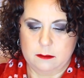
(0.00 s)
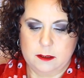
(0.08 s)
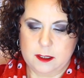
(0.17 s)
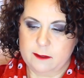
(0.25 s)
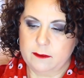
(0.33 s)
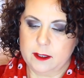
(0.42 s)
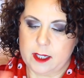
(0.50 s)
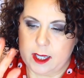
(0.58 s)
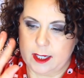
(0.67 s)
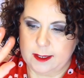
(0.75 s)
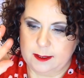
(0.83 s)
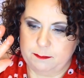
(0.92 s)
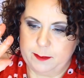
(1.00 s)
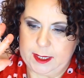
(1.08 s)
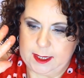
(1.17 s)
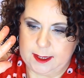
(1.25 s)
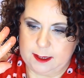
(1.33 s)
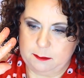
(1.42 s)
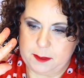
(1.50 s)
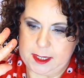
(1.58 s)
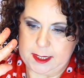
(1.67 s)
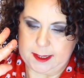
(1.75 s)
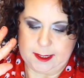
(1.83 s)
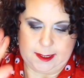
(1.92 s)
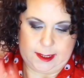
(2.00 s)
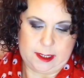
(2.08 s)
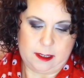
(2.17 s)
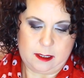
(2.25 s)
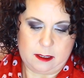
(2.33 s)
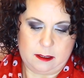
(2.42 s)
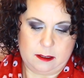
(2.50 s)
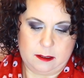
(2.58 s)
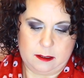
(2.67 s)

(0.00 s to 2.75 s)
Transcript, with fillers: It definitely has bits and pieces in it.